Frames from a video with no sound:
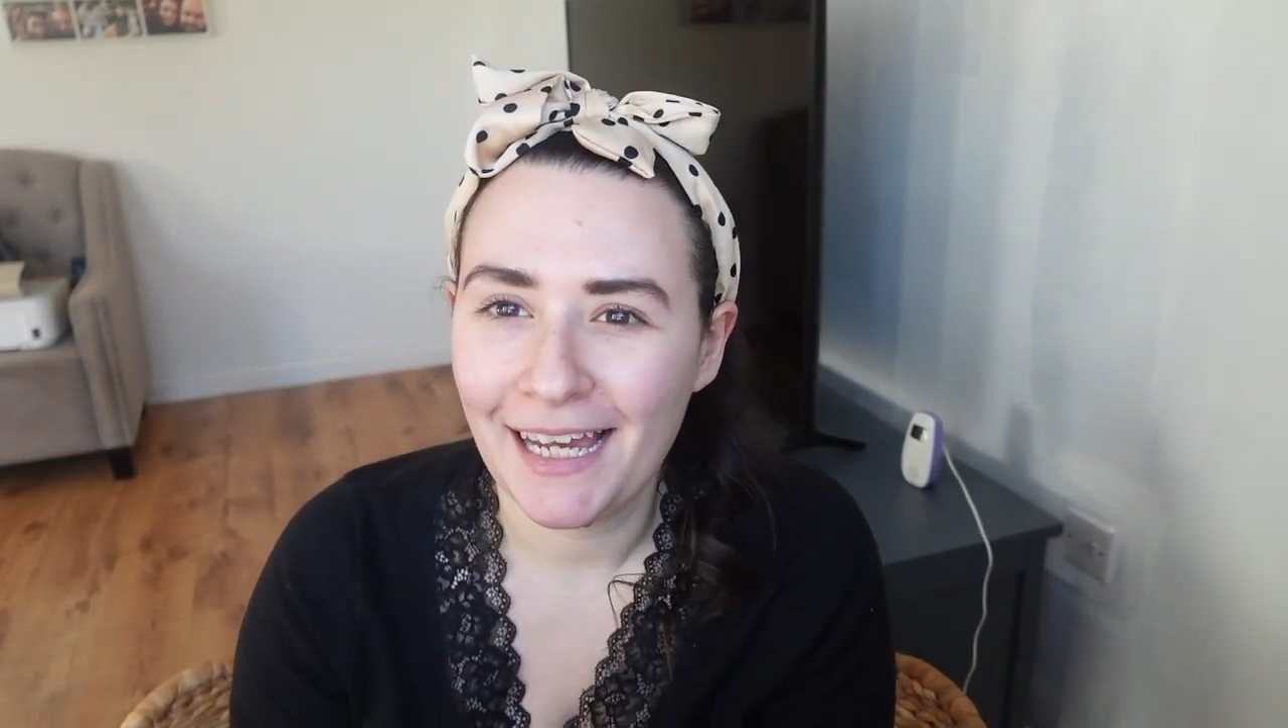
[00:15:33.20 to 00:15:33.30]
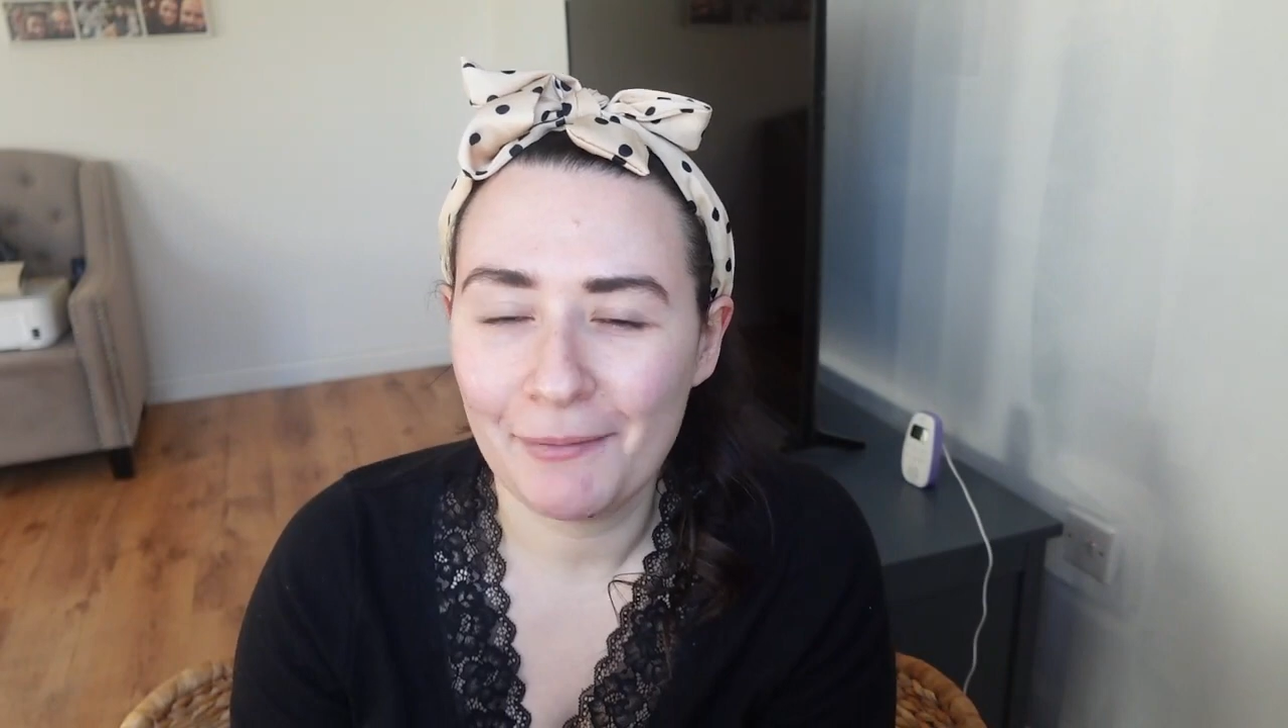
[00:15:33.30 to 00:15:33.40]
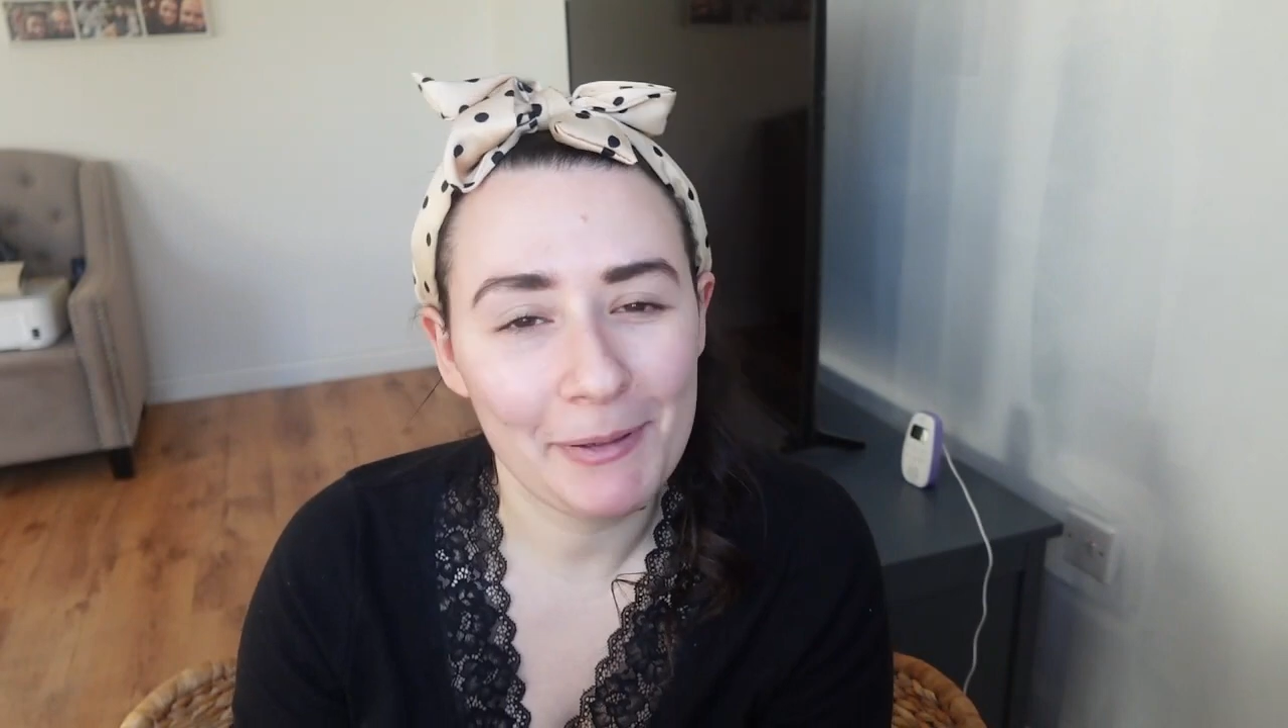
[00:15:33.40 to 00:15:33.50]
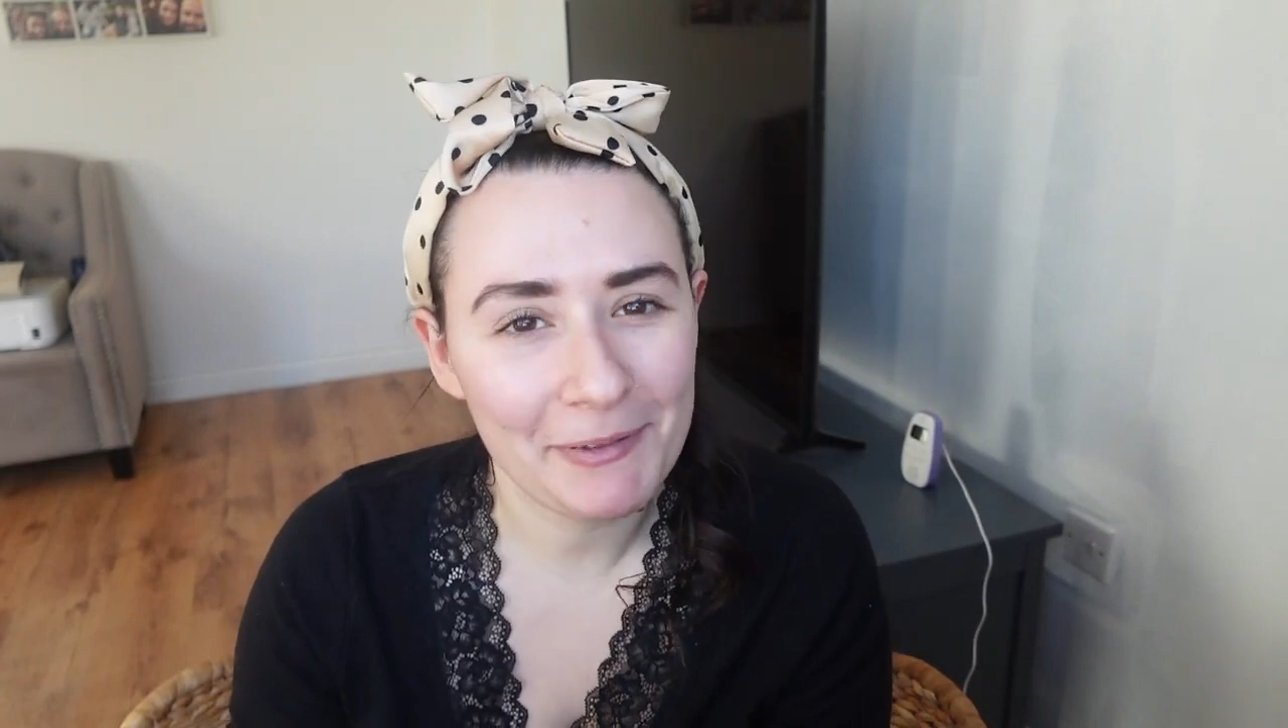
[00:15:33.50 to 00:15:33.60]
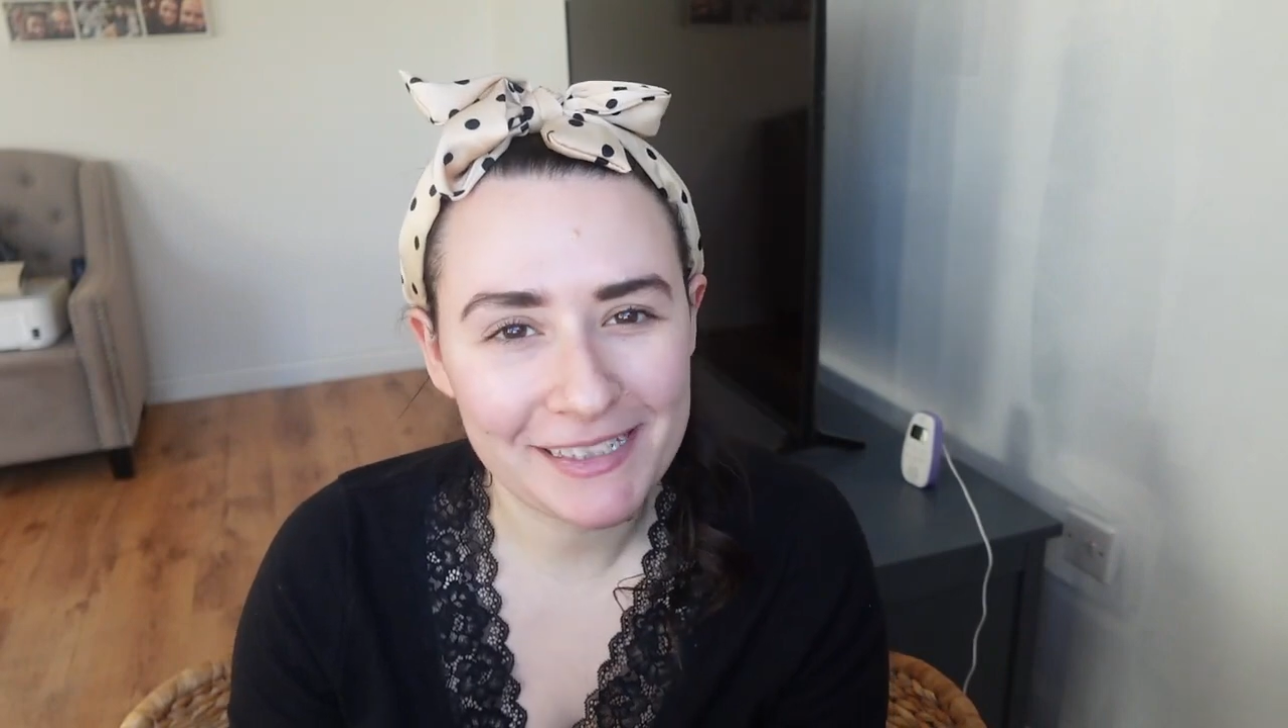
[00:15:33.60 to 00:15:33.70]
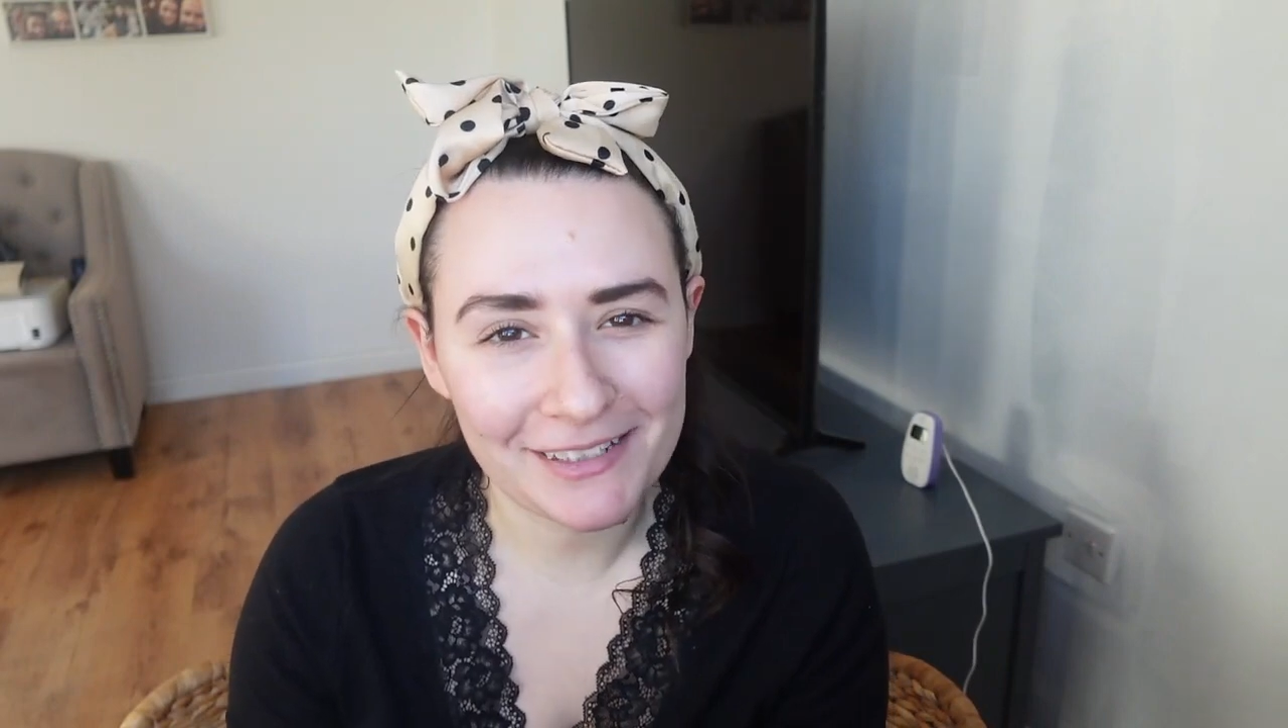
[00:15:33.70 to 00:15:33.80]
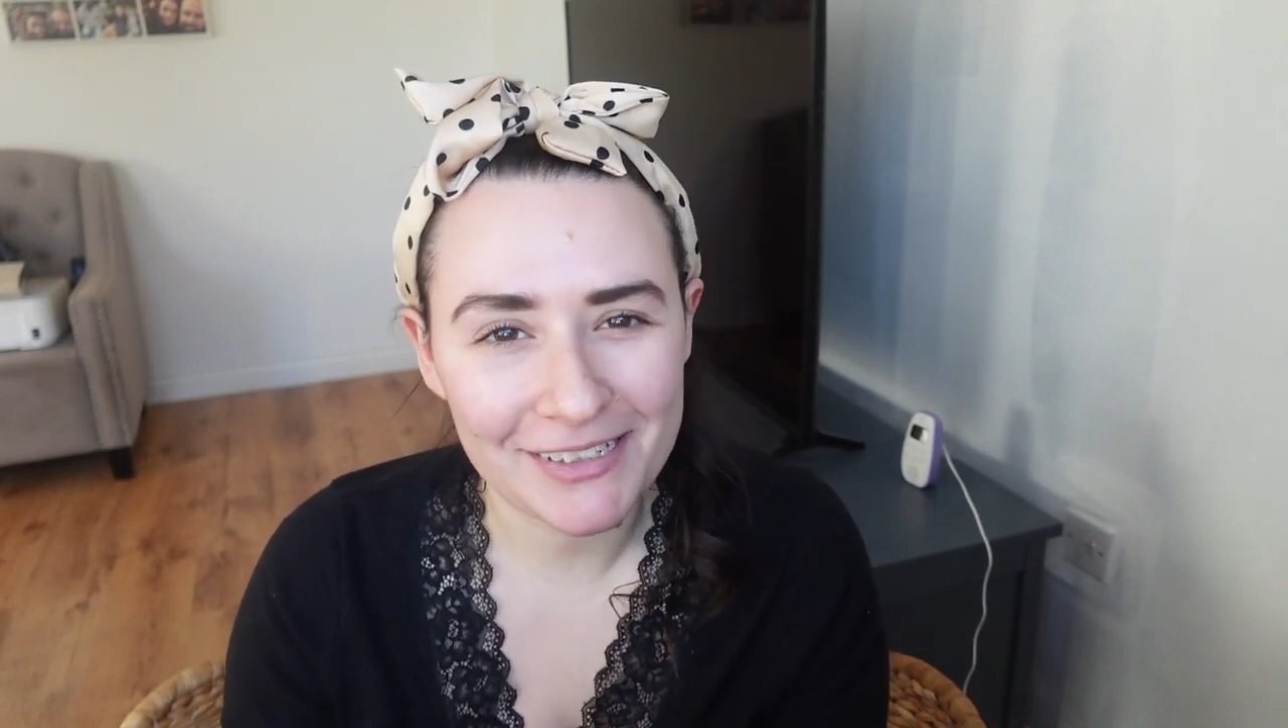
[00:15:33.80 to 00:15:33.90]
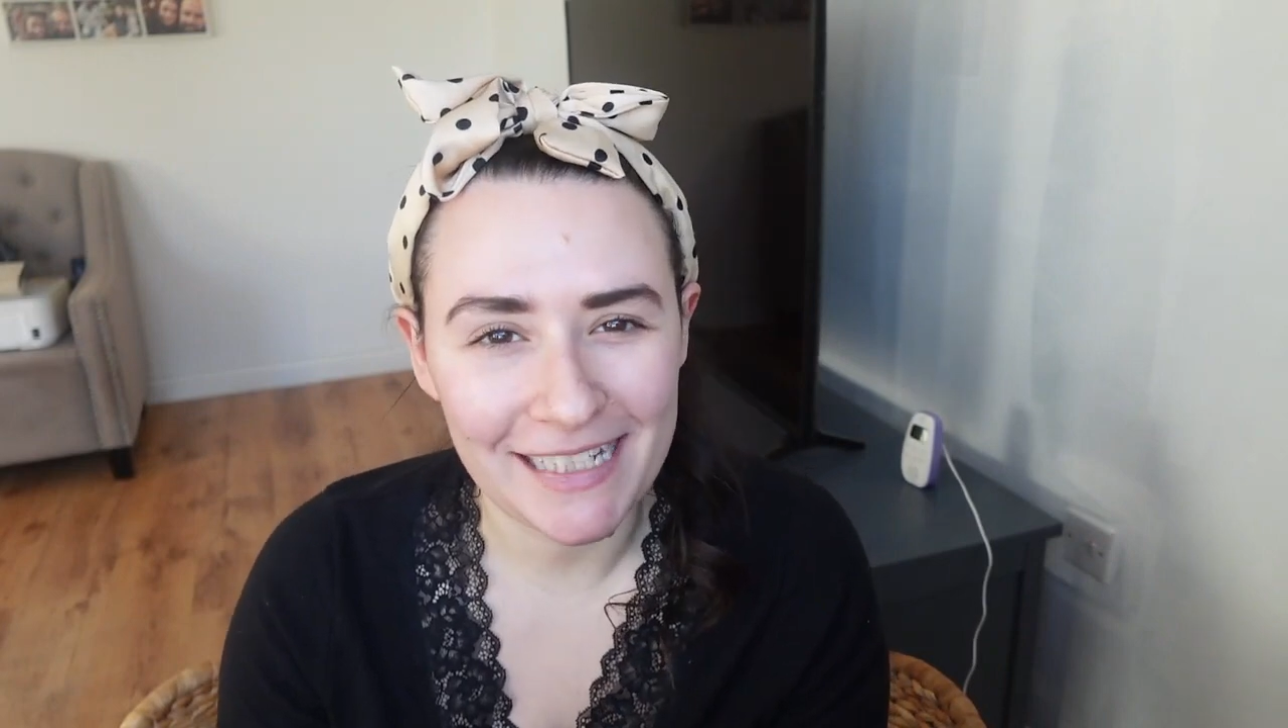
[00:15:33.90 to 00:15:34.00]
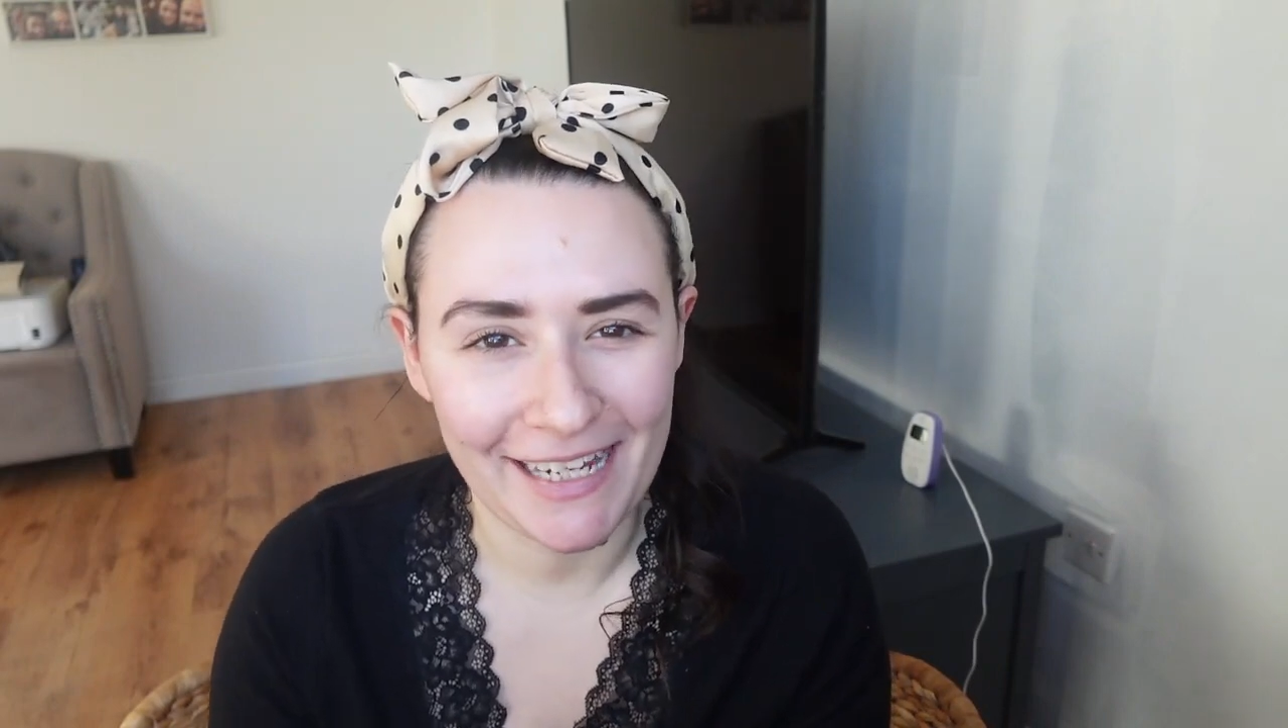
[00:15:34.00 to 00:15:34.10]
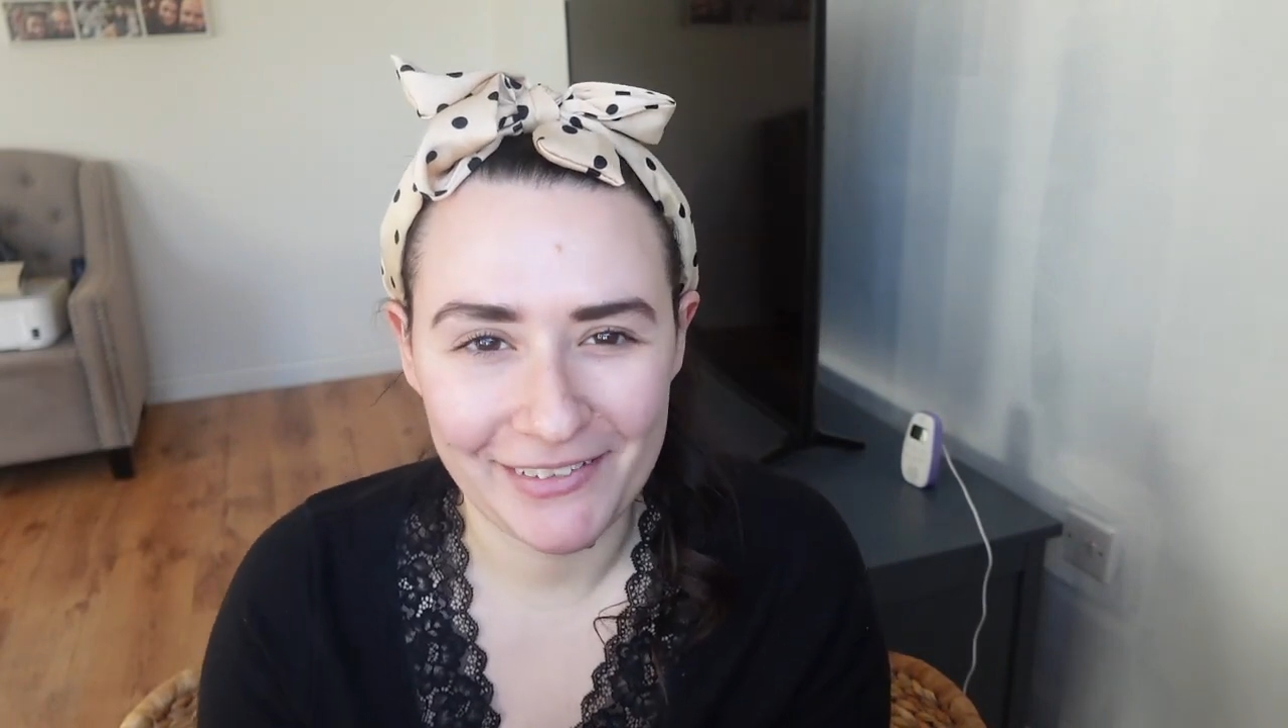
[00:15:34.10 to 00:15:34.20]
I'm limited
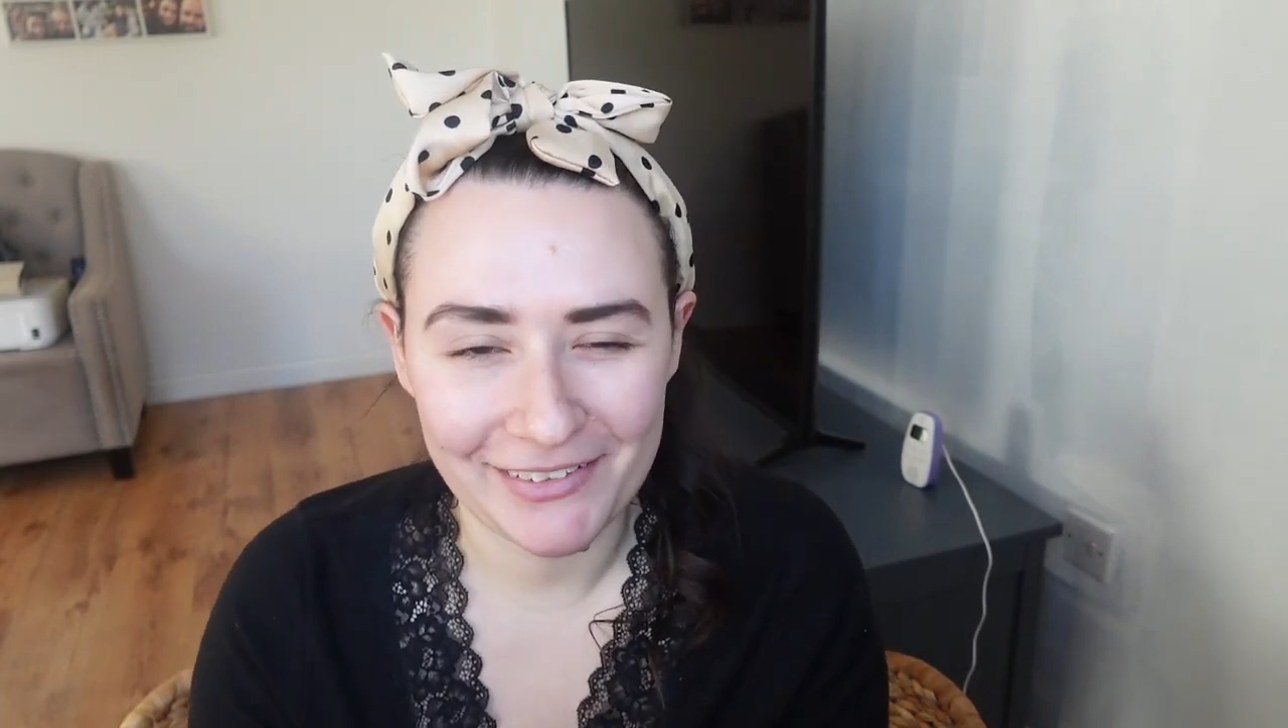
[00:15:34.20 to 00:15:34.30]
on time,